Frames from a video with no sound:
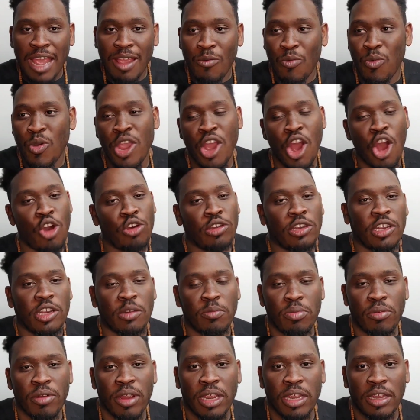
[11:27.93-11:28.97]
We all need a
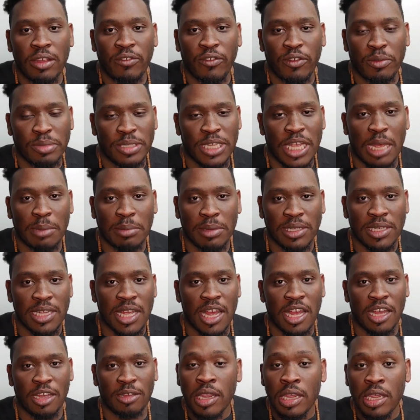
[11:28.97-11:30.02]
break from time to
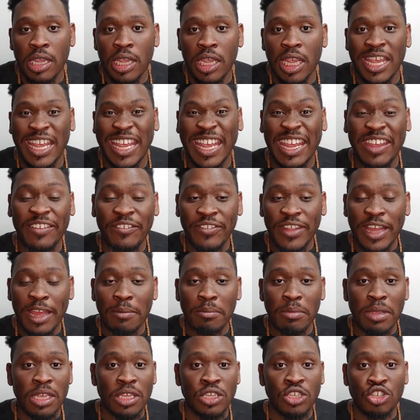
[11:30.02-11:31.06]
time. If that
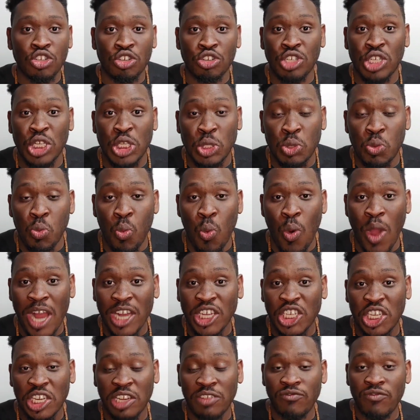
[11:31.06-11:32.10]
means you're just
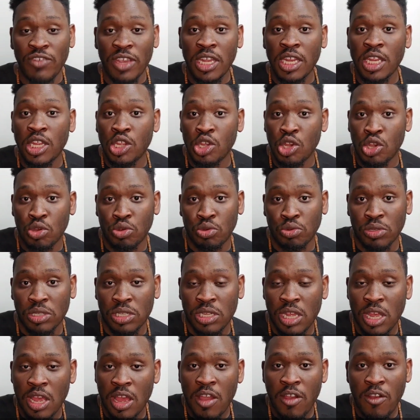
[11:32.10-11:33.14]
watching videos
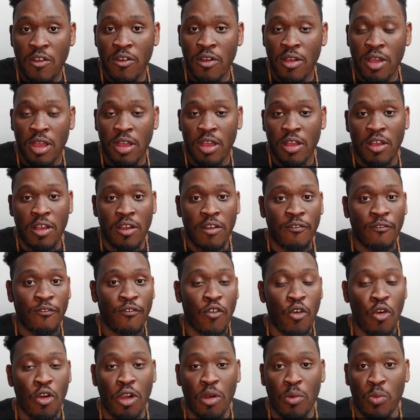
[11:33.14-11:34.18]

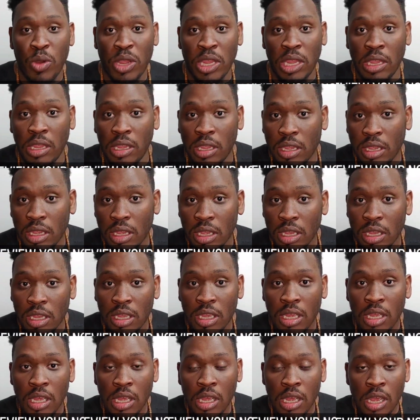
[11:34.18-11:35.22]
for a week,
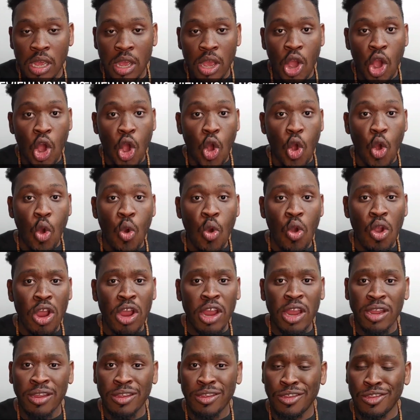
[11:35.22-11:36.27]

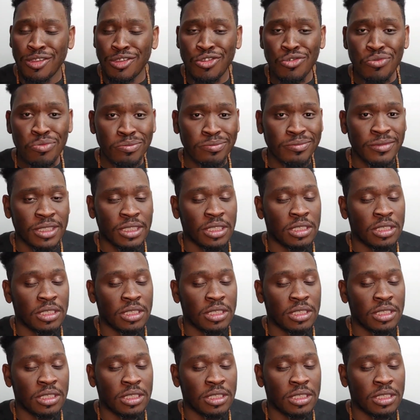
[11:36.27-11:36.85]
or you